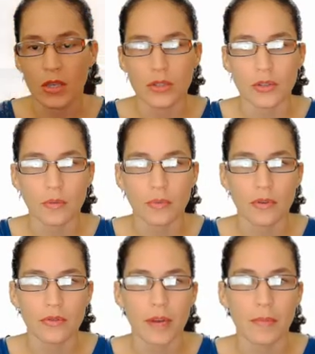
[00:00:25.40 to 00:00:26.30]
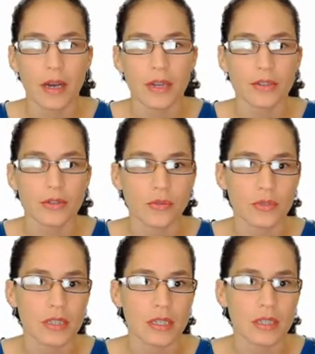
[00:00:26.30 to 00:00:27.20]
So the program I
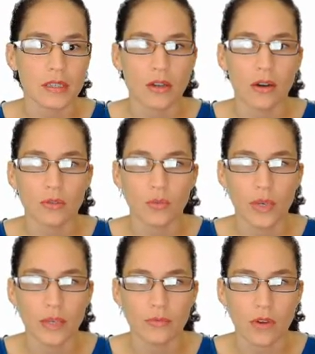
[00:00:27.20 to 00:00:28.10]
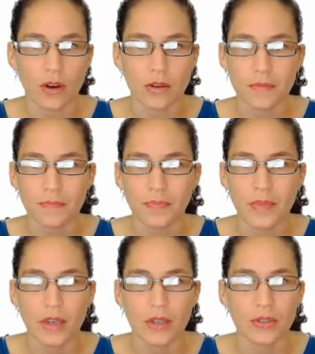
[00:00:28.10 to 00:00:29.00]
use is called WinRAR.
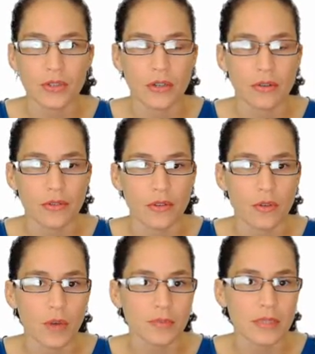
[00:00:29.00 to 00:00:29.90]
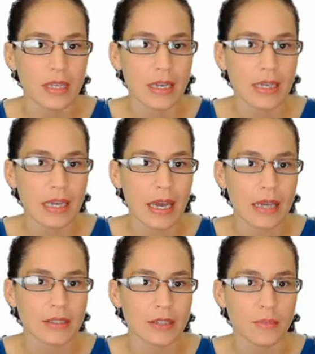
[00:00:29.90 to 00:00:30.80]
You can go to their website
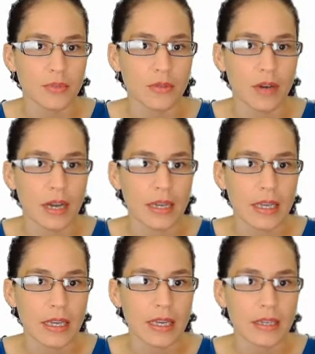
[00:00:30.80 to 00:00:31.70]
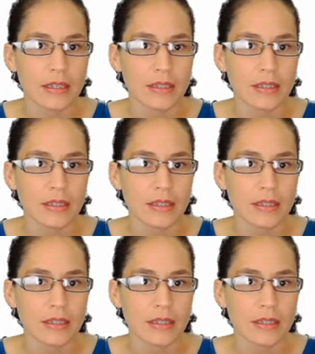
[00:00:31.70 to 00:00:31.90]
at win-rar.com,